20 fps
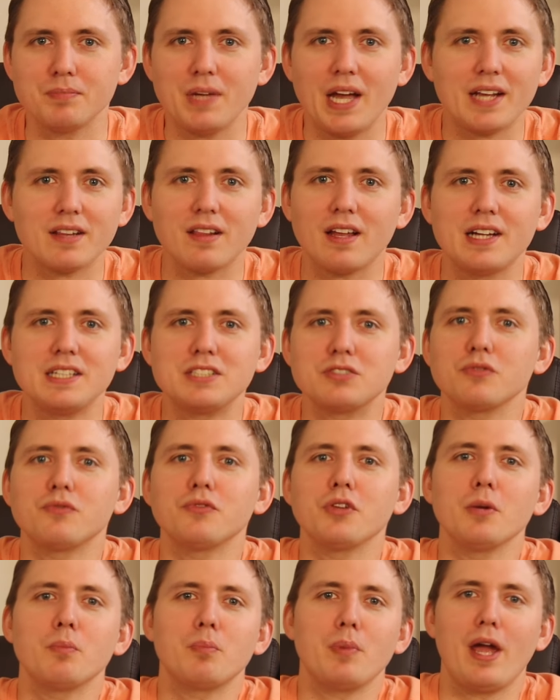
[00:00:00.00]
Headlines will
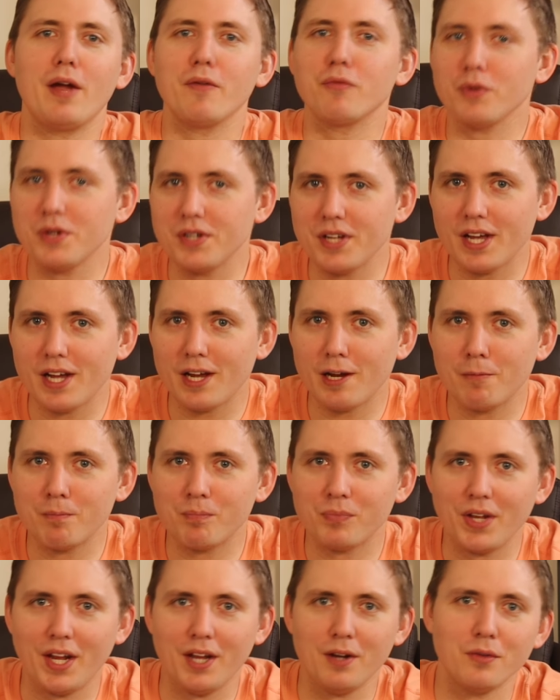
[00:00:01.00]
flip every day.
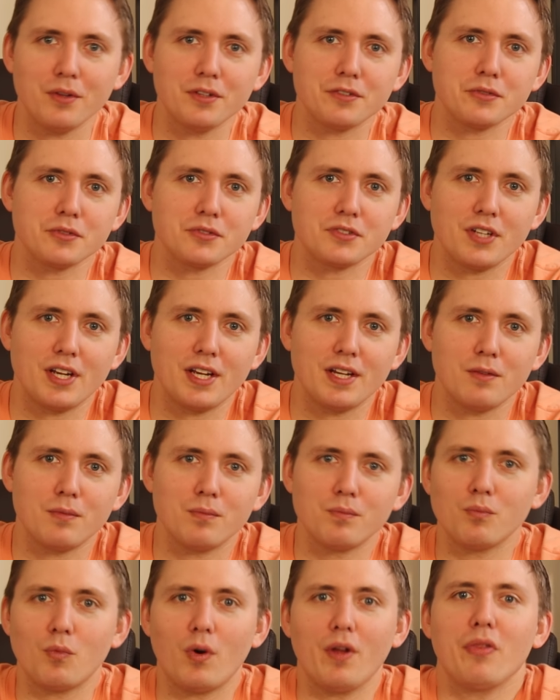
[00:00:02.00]
Analysts will say
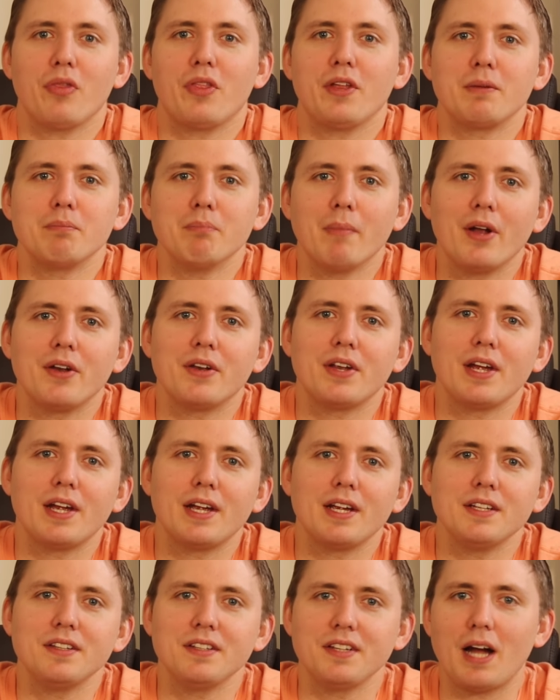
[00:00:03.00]
one thing
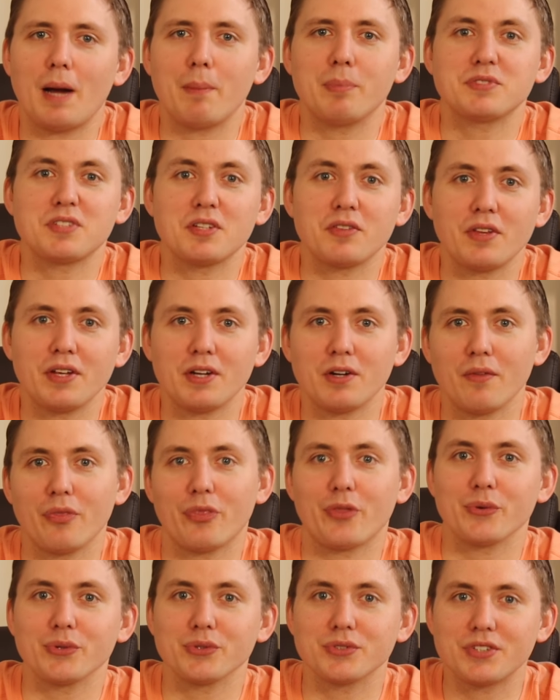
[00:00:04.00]
Monday and the opposite thing on
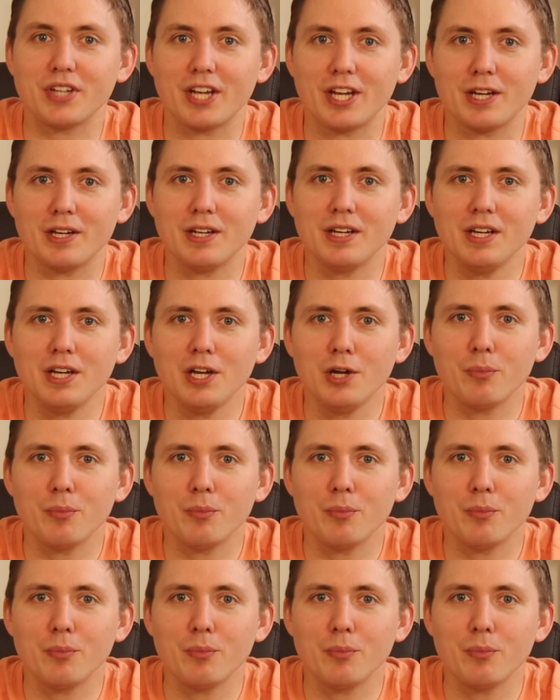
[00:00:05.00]
Thursday.